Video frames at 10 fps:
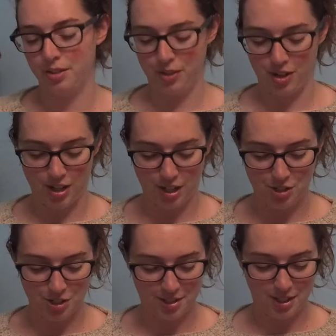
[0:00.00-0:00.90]
yarn and
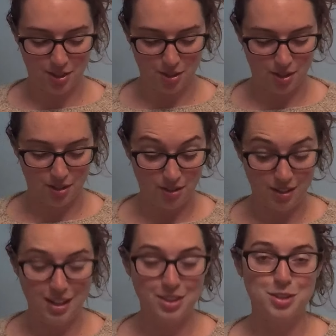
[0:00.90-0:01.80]
just knit
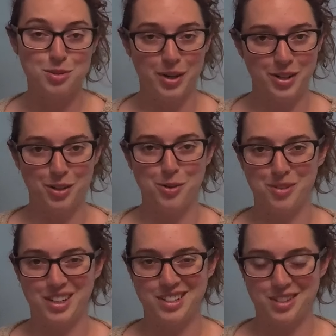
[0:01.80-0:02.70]
the sweater
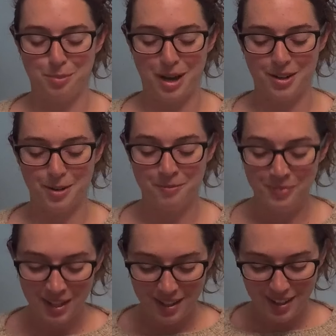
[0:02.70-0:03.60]
according to the pattern.
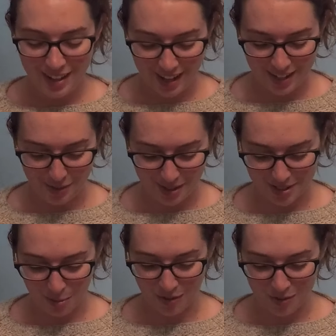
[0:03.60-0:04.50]
Anyways,
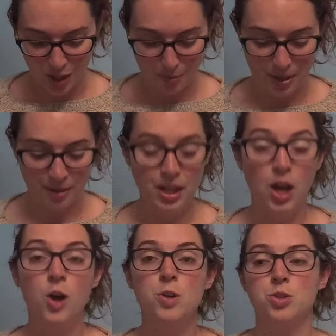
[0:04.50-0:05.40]
I'm off topic.
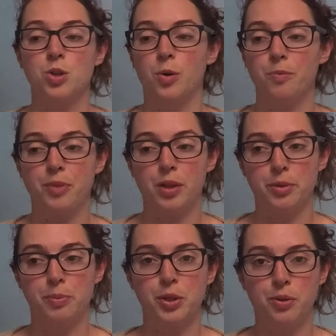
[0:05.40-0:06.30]
So the
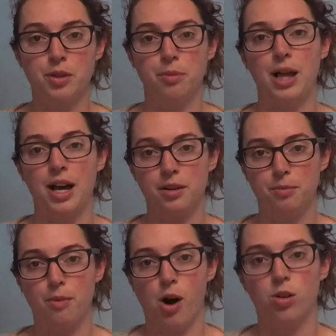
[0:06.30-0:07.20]
blue and the black
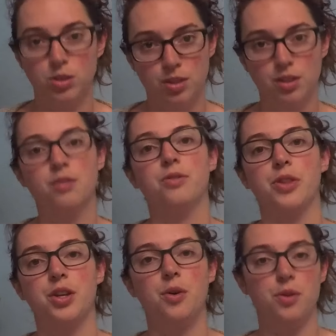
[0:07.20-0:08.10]
marled for
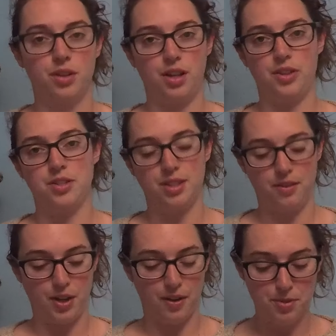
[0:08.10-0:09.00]
the yoke and the
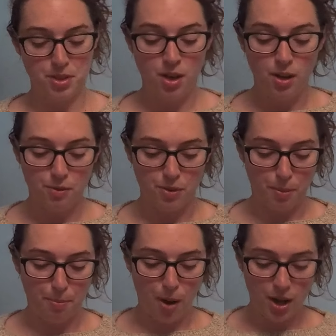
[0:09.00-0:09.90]
sleeve cuffs. For the
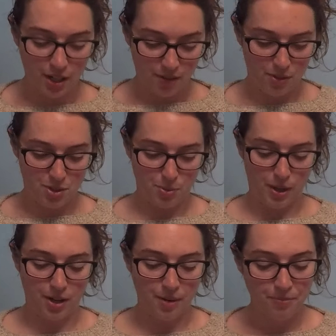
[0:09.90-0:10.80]
body of the
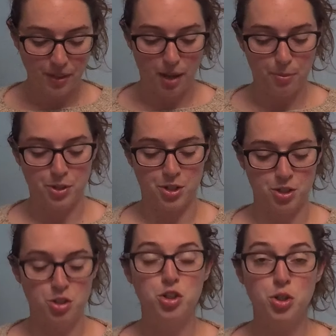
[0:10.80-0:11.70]
sweater, I
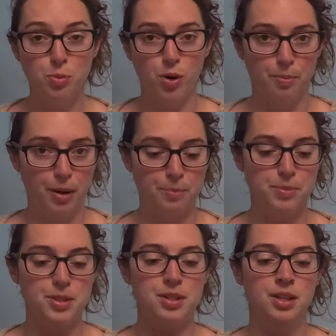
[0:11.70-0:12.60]
purchased 2 more
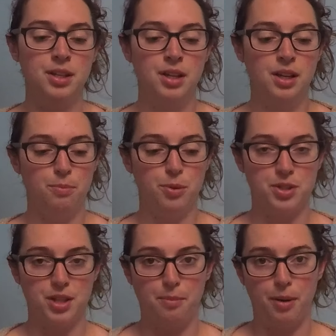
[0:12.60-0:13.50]
bumps,
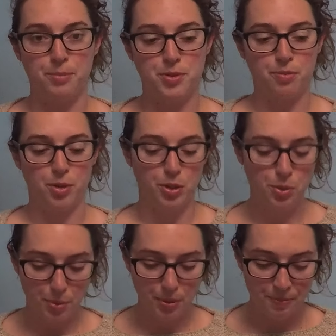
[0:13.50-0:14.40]
bullseye bumps from the Loop,